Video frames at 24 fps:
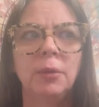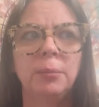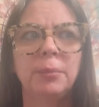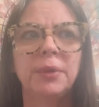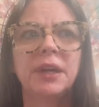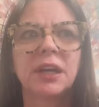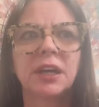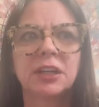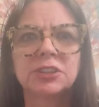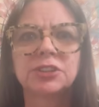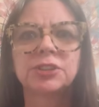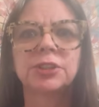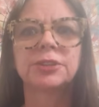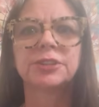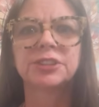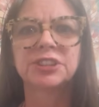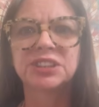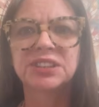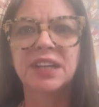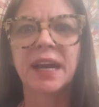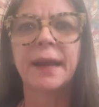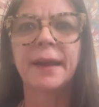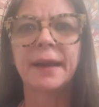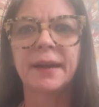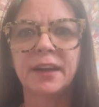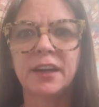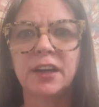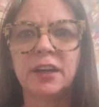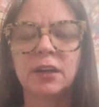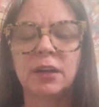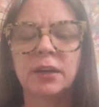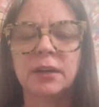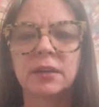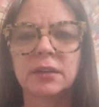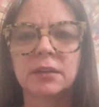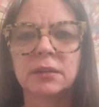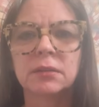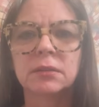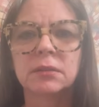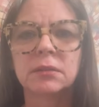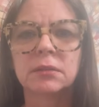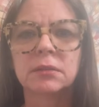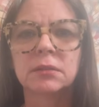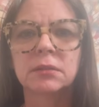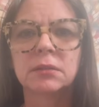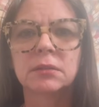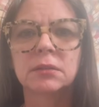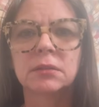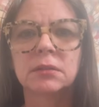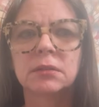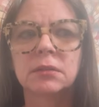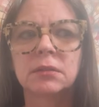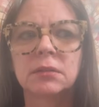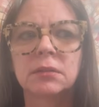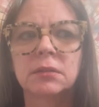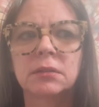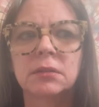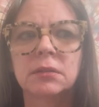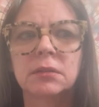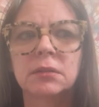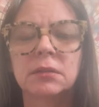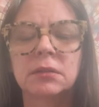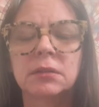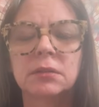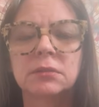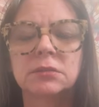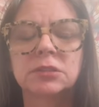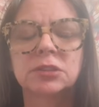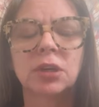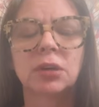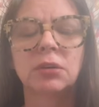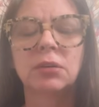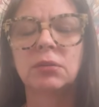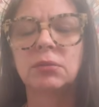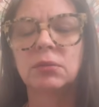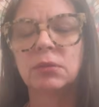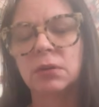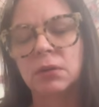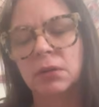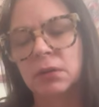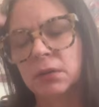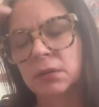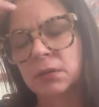because you're staining it. So